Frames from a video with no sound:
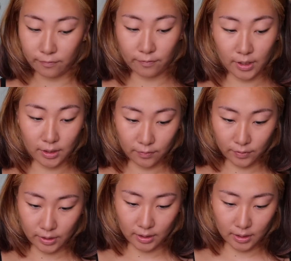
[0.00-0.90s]

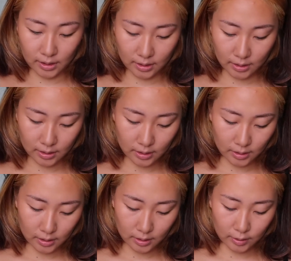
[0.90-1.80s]
favorite
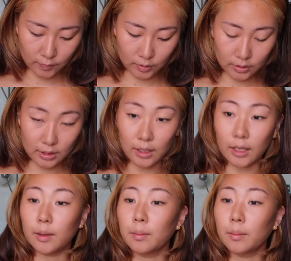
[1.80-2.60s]
of all time.